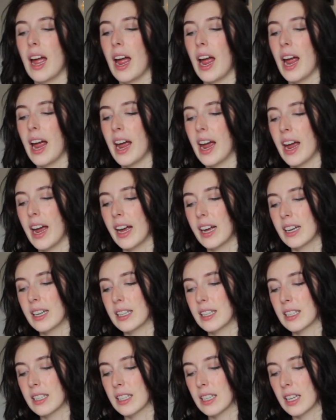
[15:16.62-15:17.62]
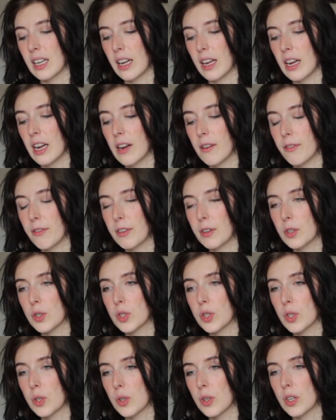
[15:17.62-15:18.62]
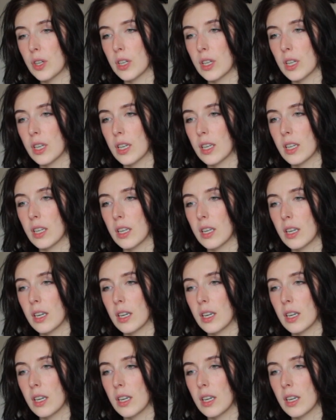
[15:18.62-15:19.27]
And it feels so good